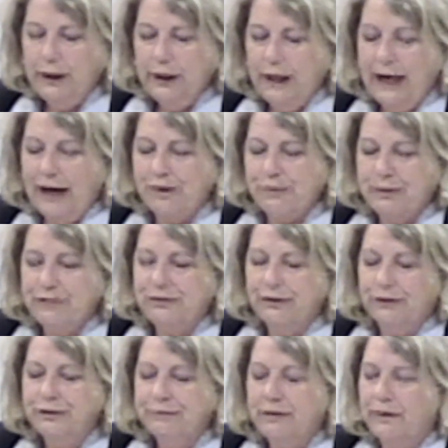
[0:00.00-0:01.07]
as a
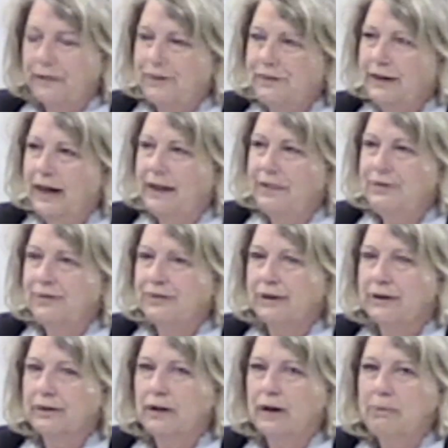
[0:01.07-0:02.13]
result of all these cases,
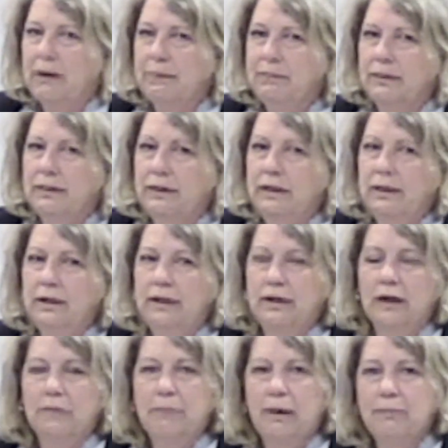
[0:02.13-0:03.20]
our
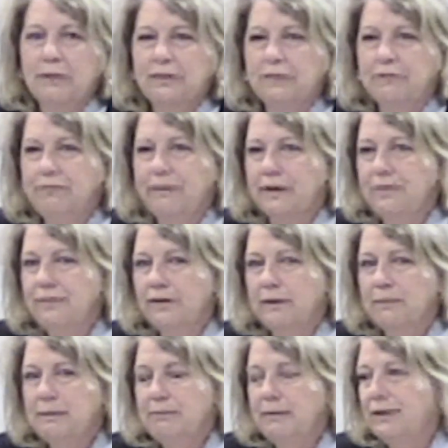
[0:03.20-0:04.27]
public defense
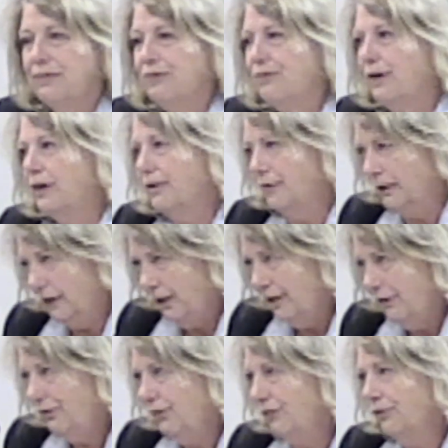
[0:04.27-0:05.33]
administrator,
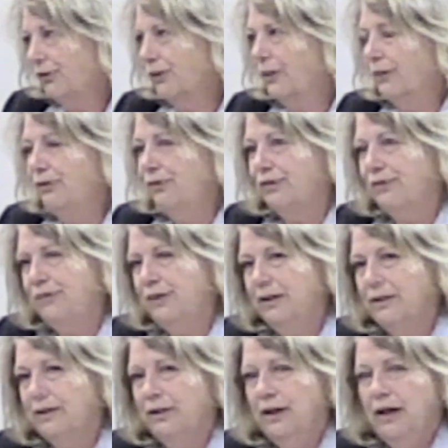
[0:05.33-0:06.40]
Susan Zagojian, is
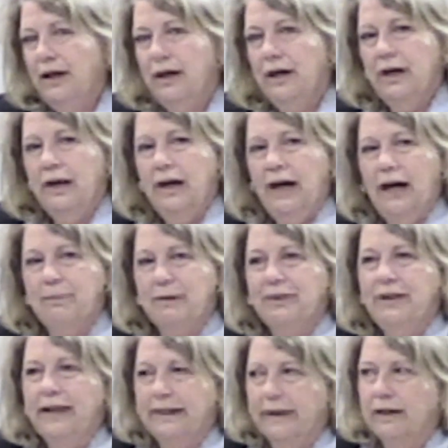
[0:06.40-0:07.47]
here, had been
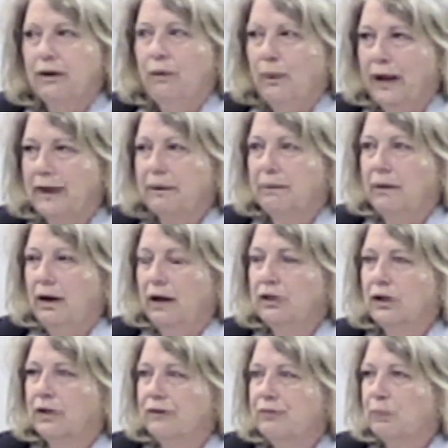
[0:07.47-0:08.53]
taking quite a
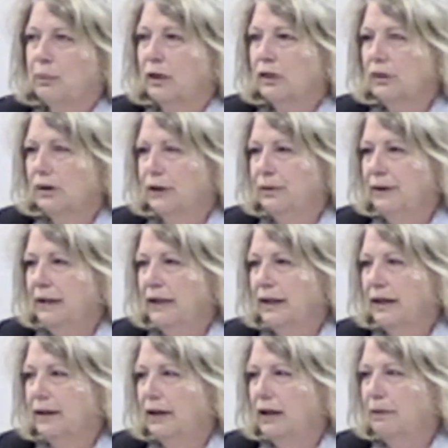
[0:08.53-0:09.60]
large workload,
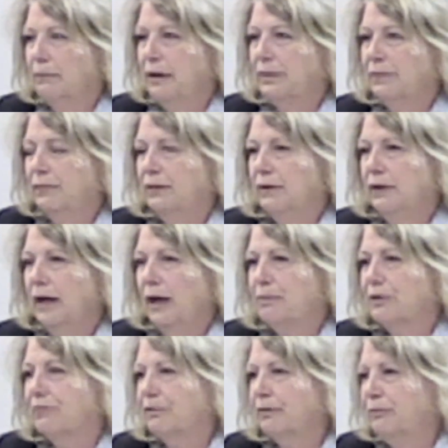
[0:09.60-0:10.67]
and it kept
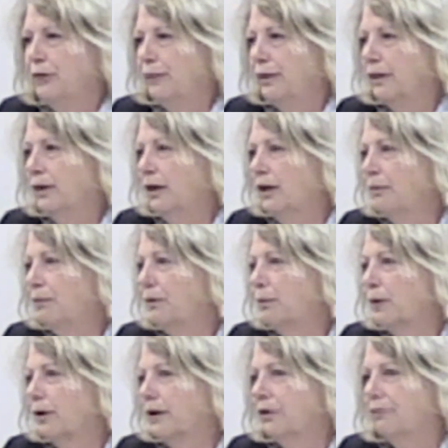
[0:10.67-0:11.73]
her from doing the
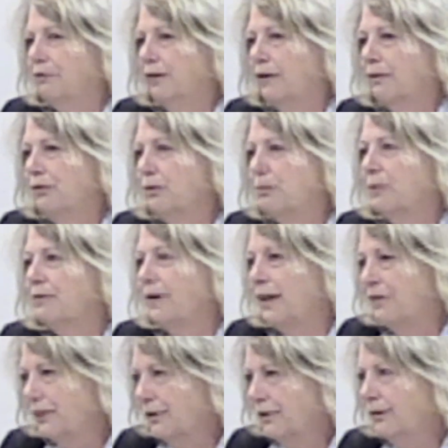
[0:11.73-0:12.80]
work of
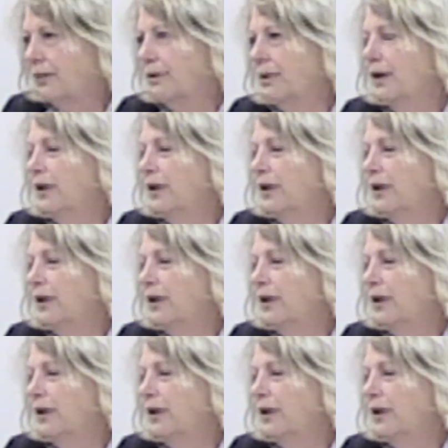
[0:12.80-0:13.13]
supervising her